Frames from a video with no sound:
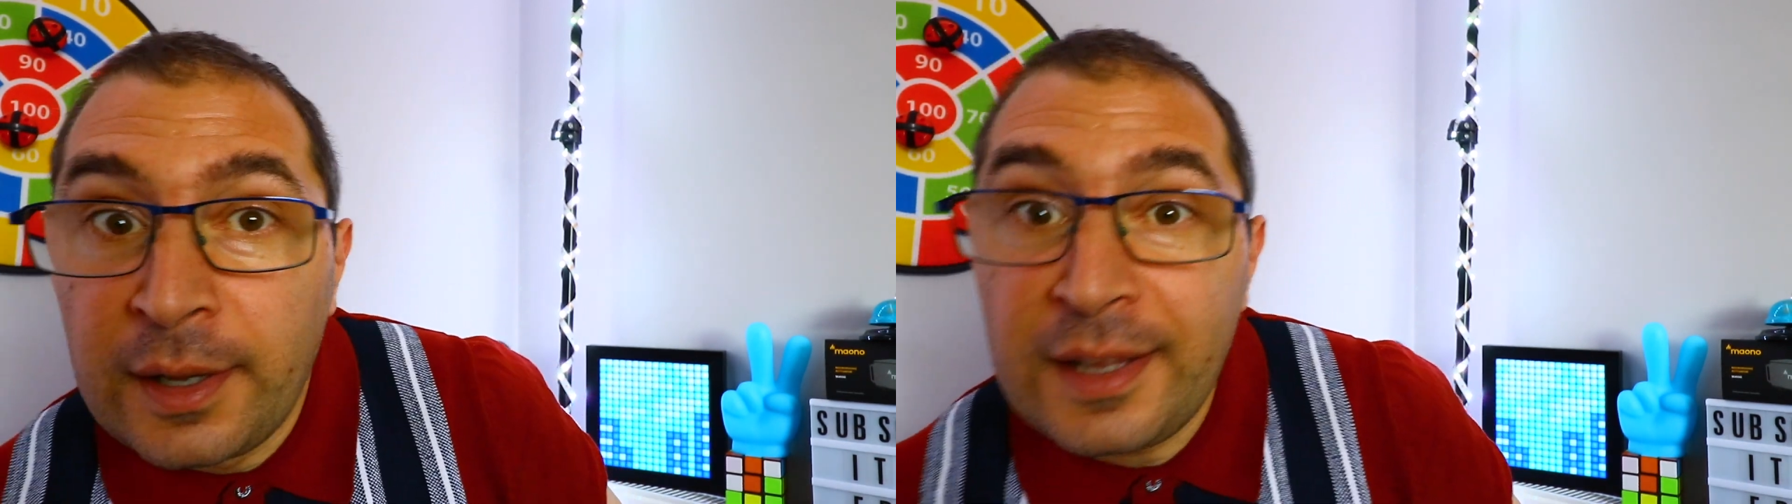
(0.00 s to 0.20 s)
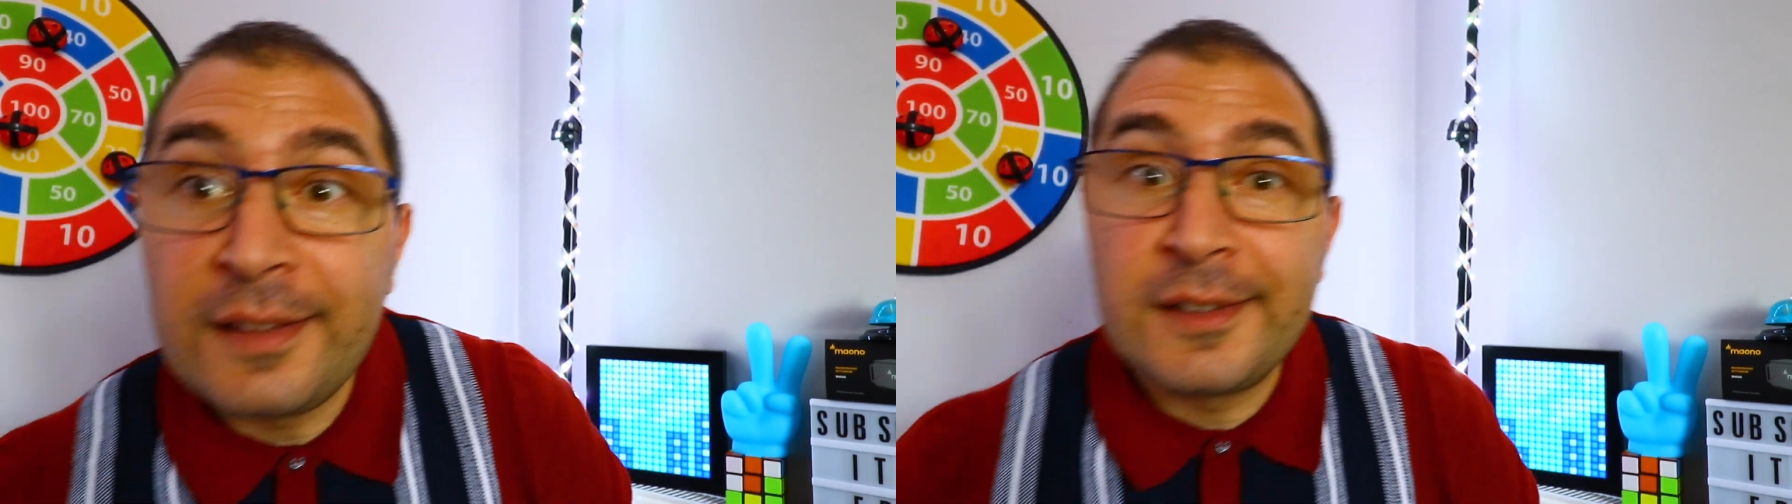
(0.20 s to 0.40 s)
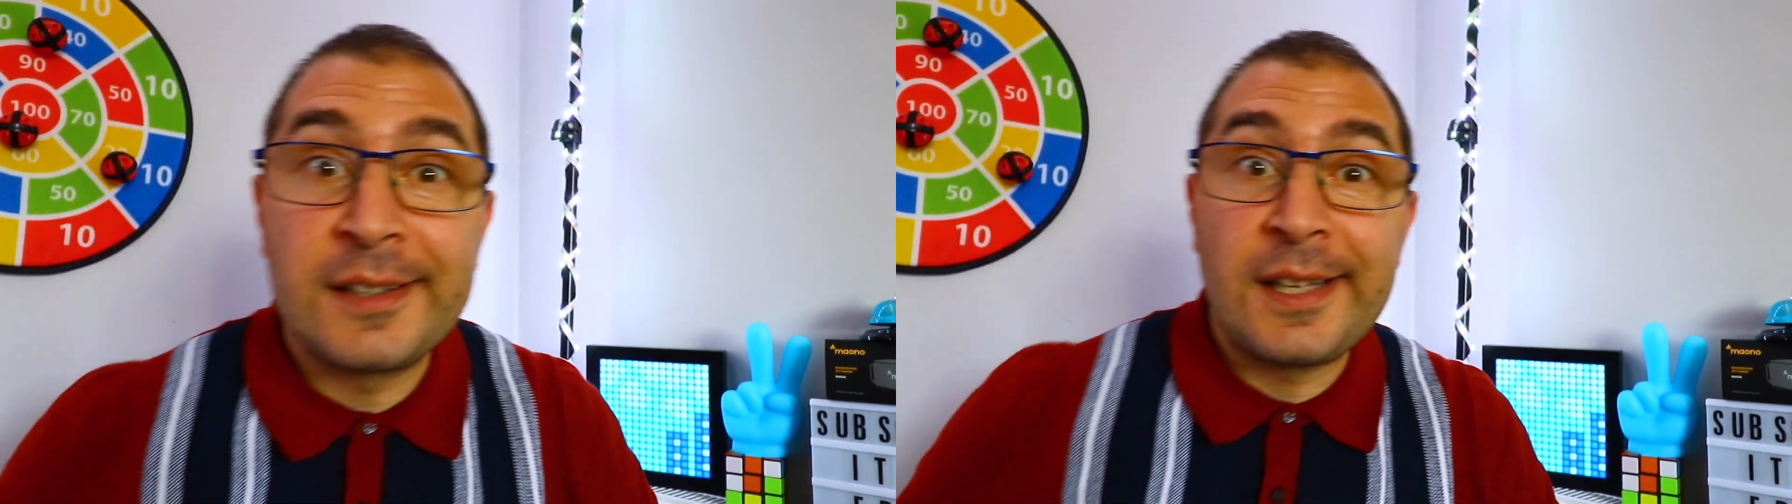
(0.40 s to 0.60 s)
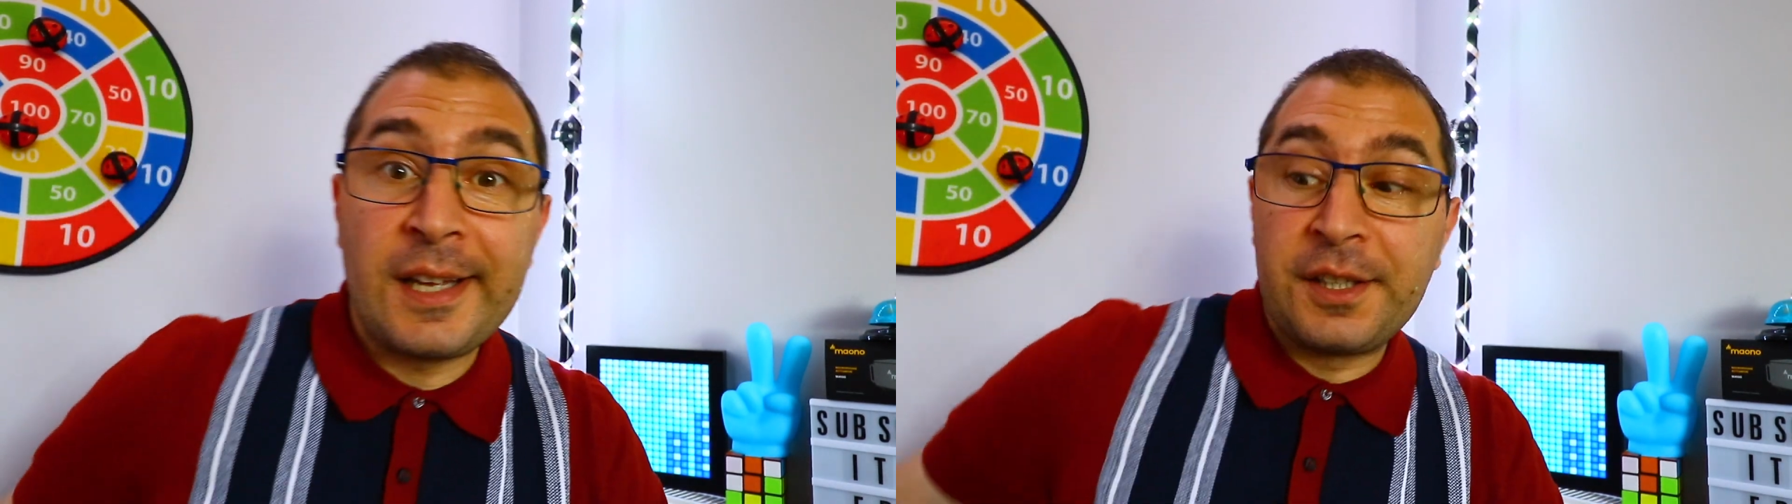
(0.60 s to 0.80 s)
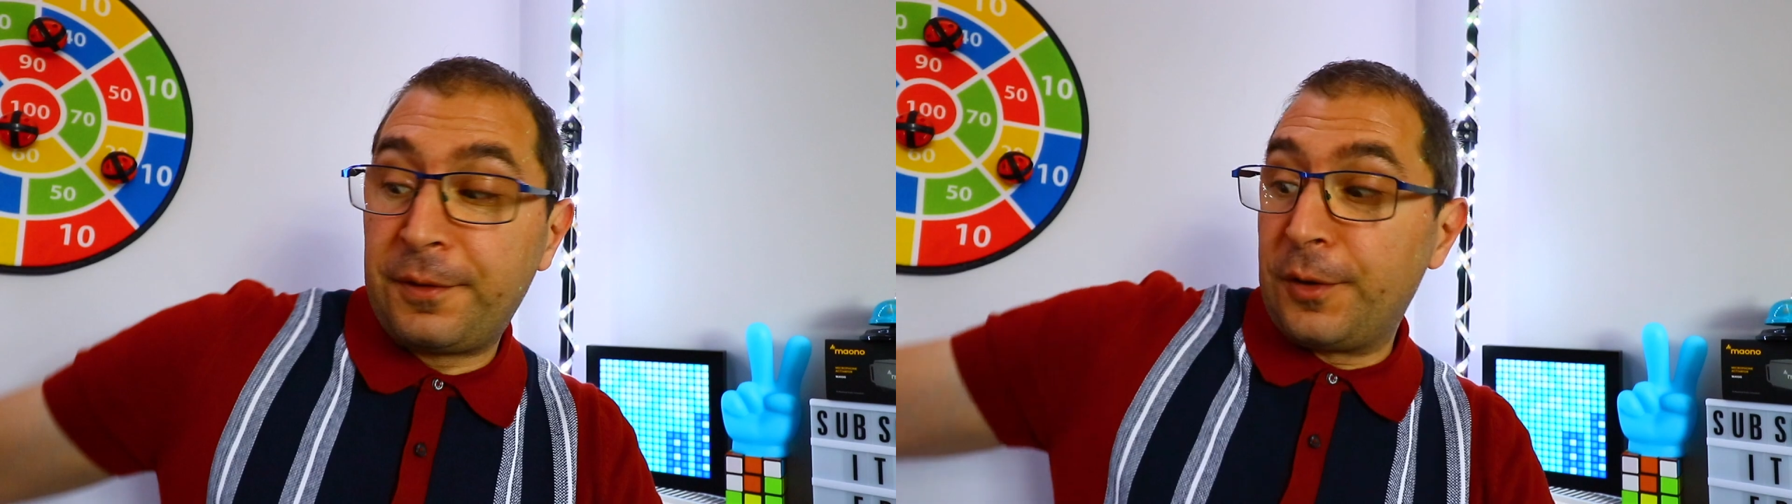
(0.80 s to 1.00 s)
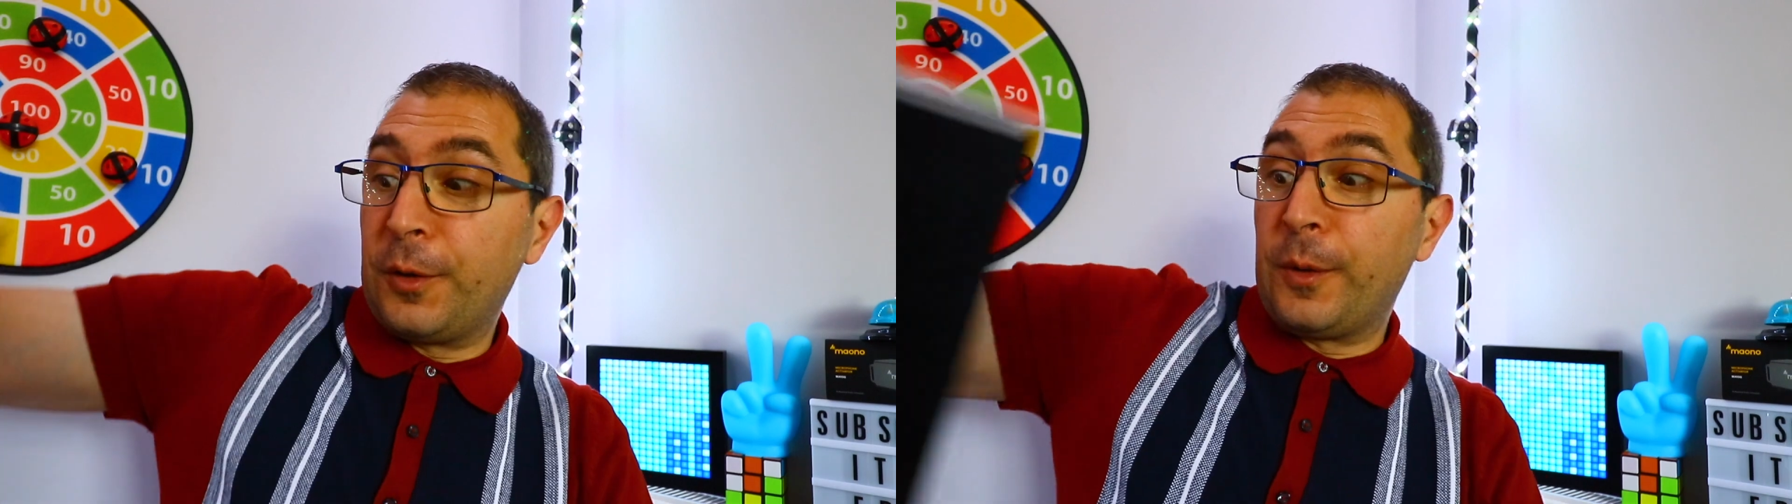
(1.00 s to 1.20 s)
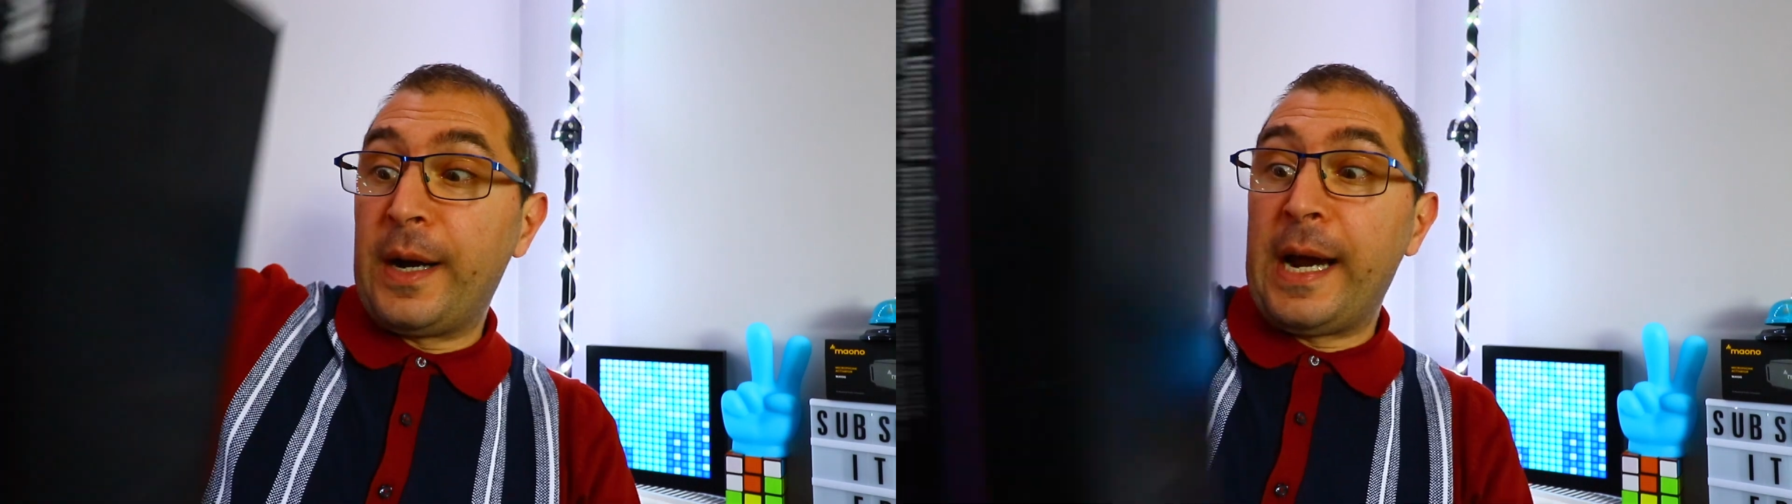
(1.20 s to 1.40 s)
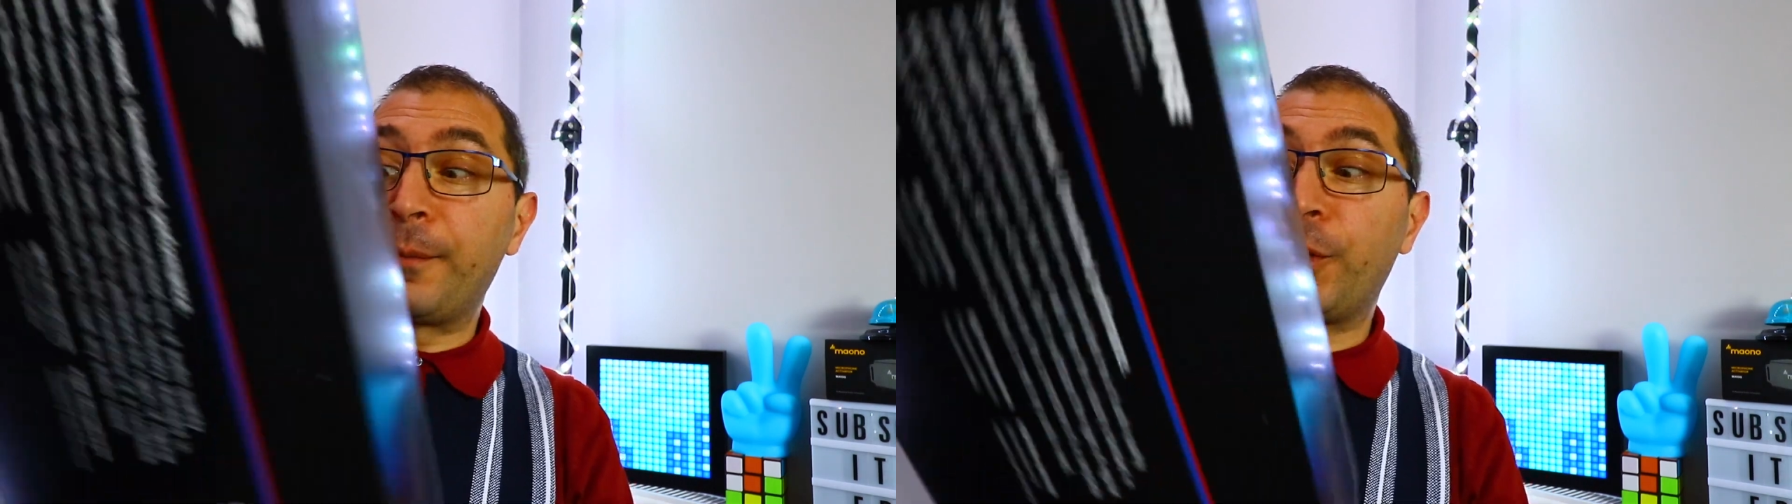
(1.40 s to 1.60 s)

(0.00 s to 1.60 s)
In today's video I'm